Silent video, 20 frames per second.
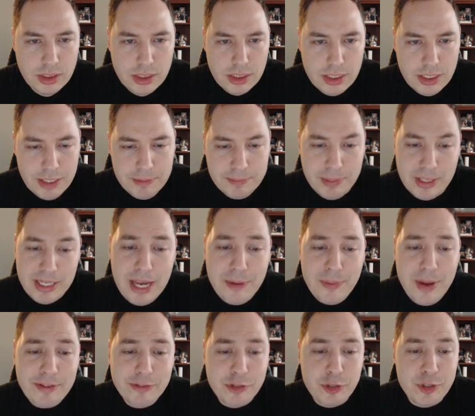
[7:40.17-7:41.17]
But now we
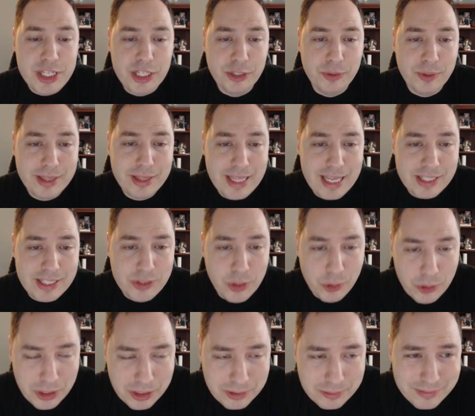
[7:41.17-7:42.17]
have to deal with a
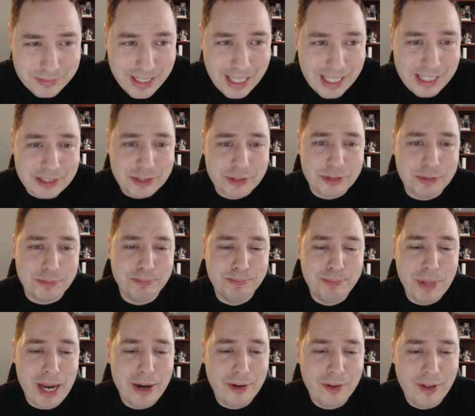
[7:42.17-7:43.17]
Golem that is
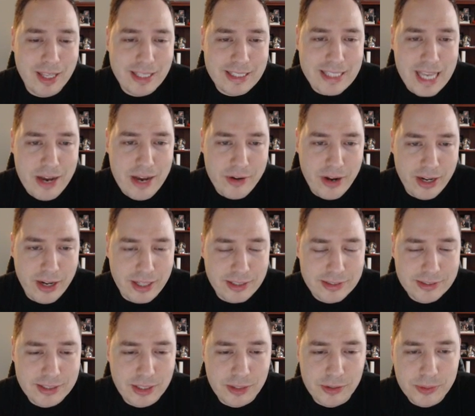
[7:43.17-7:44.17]
barreling down on us.
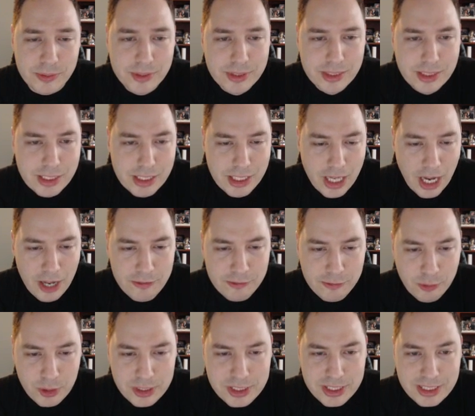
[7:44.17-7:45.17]
So
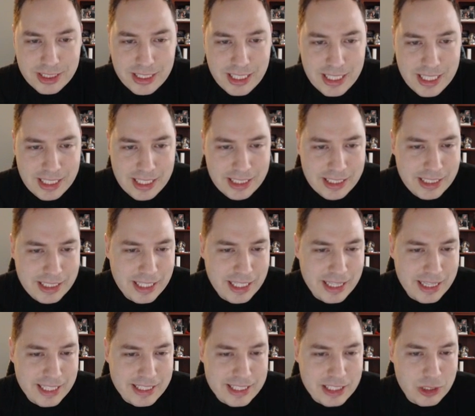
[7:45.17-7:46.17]
unfortunately,
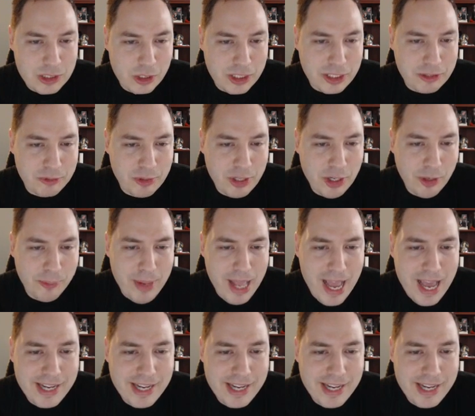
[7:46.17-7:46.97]
this is looking real bad.